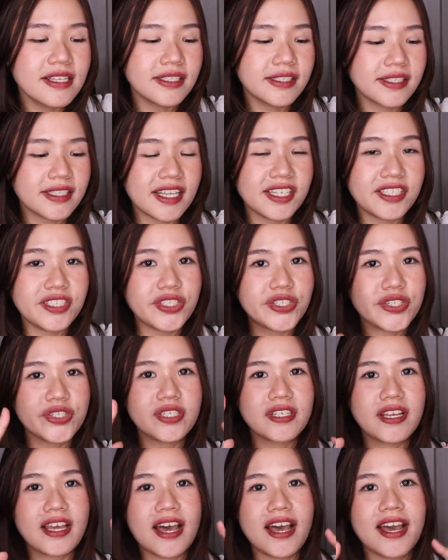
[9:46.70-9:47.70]
stay
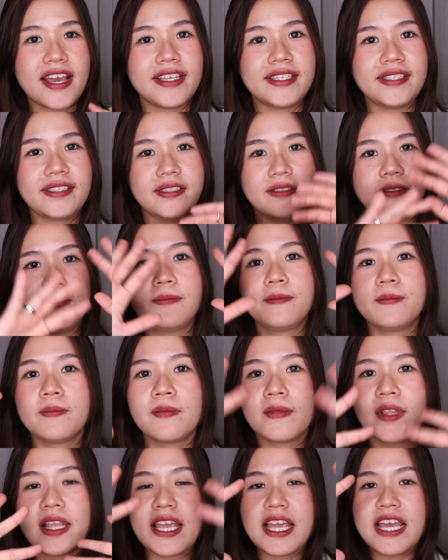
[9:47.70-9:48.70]
tuned, guys.
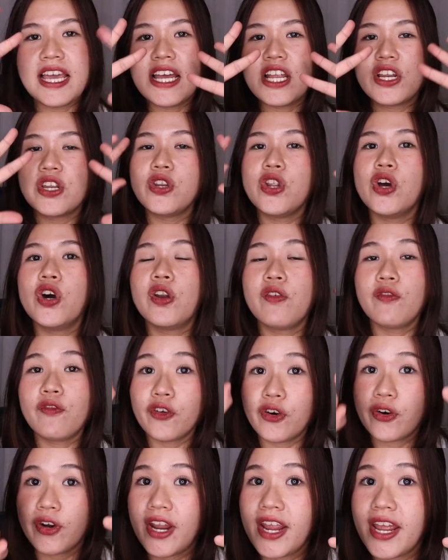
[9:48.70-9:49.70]
Don't
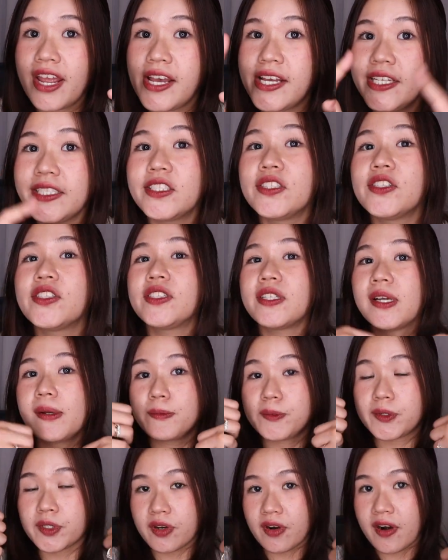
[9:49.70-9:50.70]
forget to
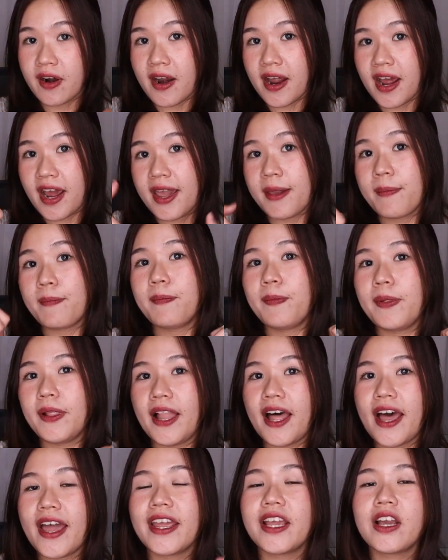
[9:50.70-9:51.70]
subscribe,
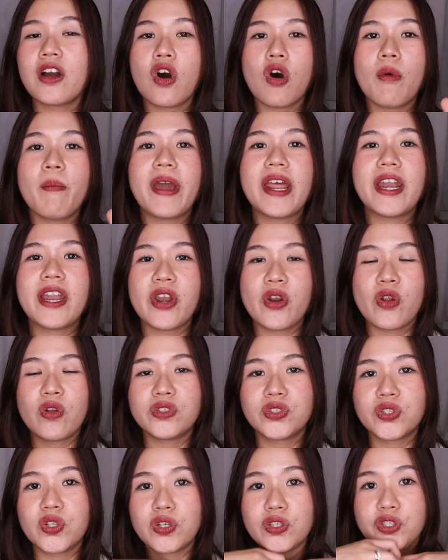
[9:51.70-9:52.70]
like, comment, and
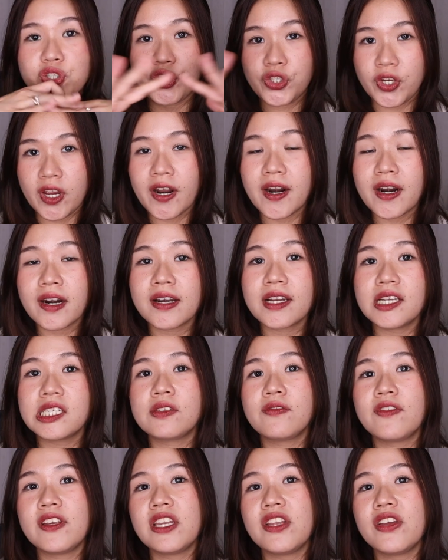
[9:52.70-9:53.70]
also share
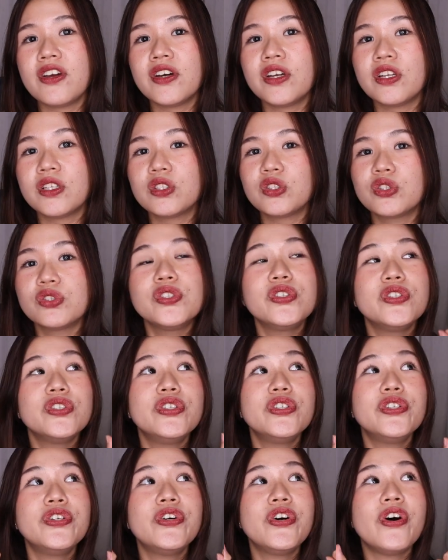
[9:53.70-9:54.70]
this video to
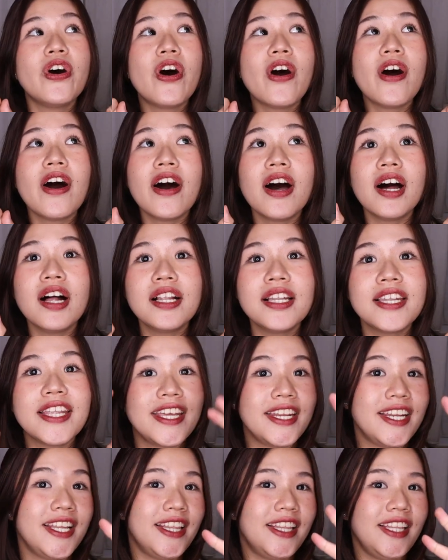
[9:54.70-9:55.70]
all
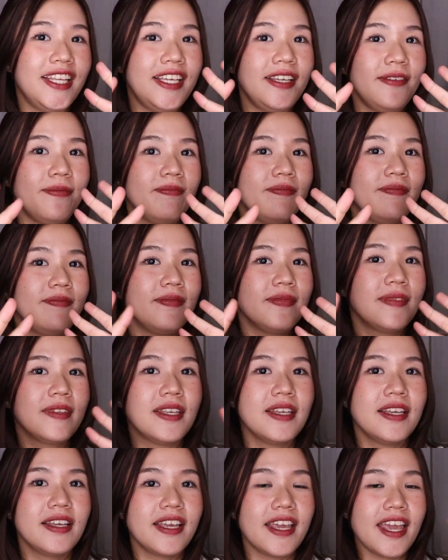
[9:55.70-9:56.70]
the netty.
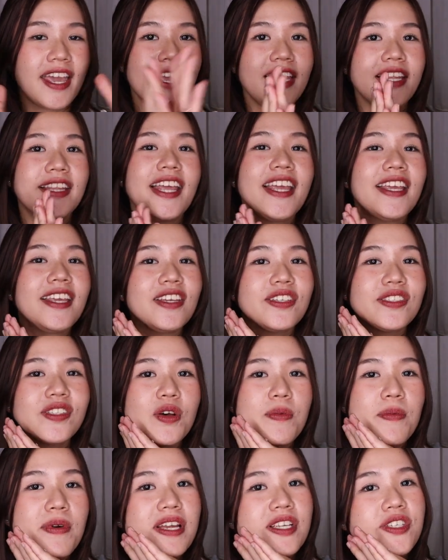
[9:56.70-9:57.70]
Okay, thank you
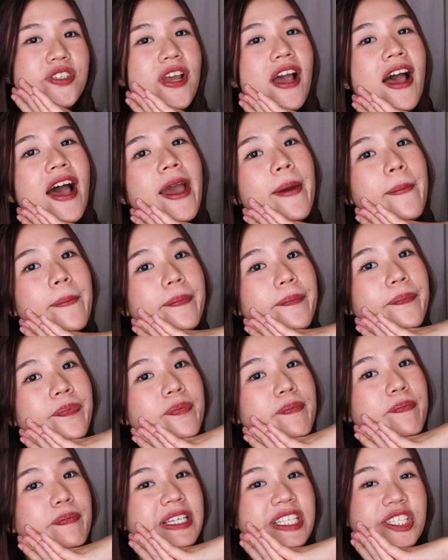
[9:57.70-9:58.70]
so much. I'm
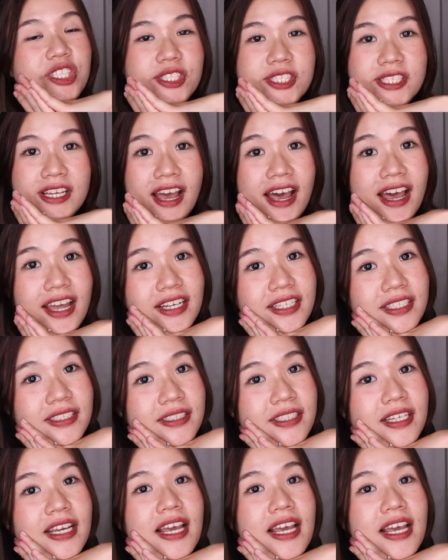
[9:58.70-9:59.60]
Menchan.